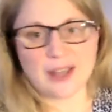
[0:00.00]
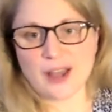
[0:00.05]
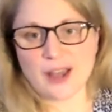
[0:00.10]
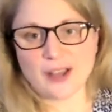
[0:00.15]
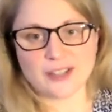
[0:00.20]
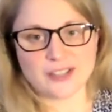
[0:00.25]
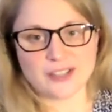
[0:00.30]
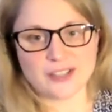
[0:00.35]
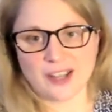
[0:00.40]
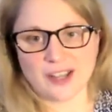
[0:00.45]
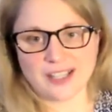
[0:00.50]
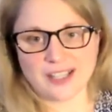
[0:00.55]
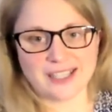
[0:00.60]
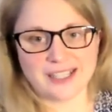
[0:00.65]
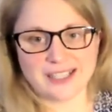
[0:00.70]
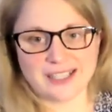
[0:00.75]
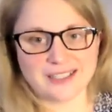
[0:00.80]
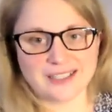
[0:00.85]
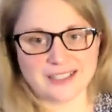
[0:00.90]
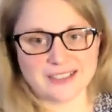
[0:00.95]
a
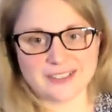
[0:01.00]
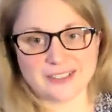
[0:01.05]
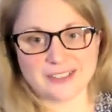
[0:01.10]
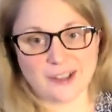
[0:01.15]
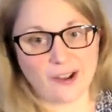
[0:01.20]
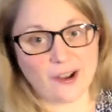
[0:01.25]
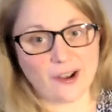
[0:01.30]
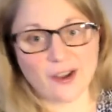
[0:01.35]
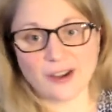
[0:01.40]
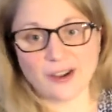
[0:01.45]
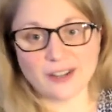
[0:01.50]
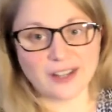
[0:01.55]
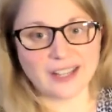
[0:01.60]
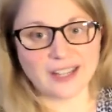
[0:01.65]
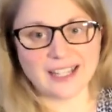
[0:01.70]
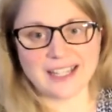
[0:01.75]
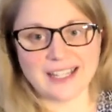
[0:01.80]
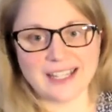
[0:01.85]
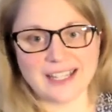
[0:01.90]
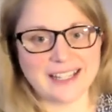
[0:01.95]
shining star. Like
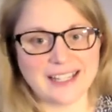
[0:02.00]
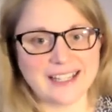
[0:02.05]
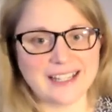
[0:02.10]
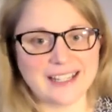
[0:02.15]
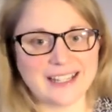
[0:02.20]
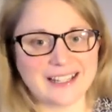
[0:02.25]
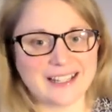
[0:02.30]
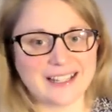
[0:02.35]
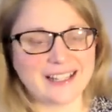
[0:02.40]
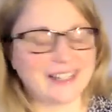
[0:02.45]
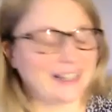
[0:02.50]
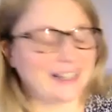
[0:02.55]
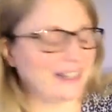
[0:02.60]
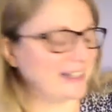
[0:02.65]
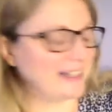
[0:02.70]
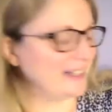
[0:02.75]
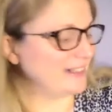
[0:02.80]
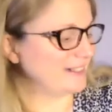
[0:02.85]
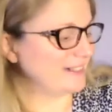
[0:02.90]
he's a